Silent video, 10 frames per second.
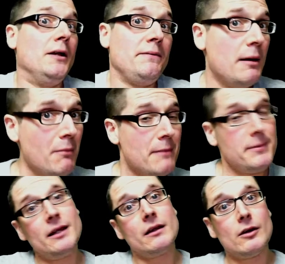that might
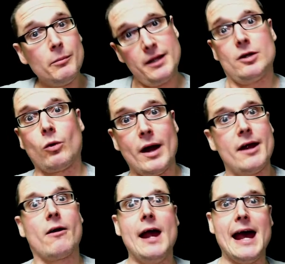be a little bit
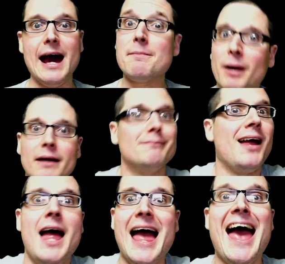grayer hat, but
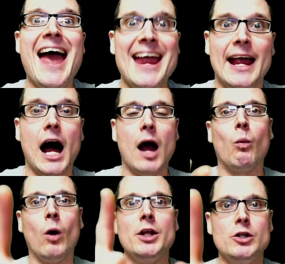hey, I
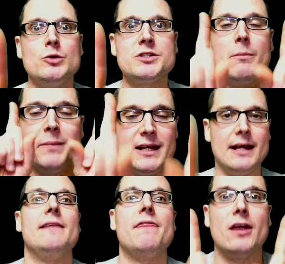want you to be
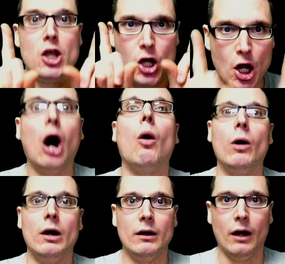in the know,
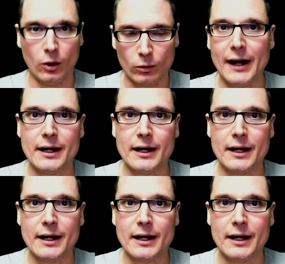all right?